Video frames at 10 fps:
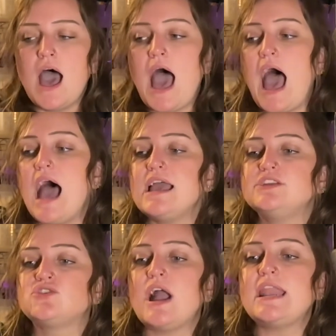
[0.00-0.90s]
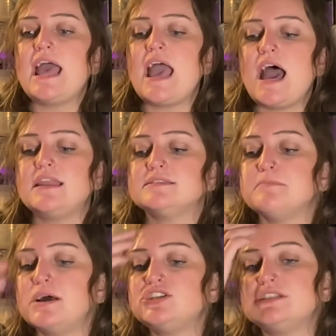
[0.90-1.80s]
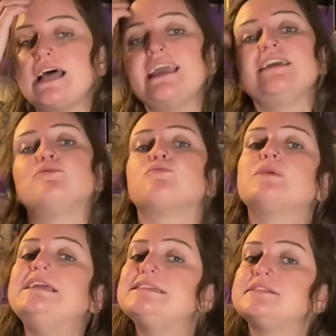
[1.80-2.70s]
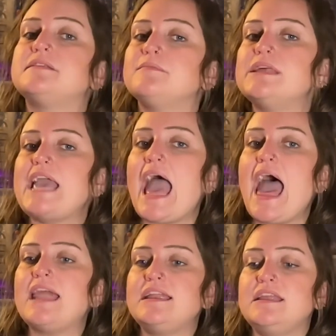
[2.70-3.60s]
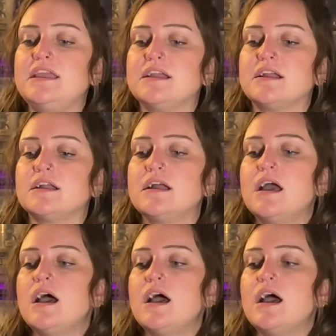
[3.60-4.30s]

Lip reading: I try to add as much as I can reasonably add in here,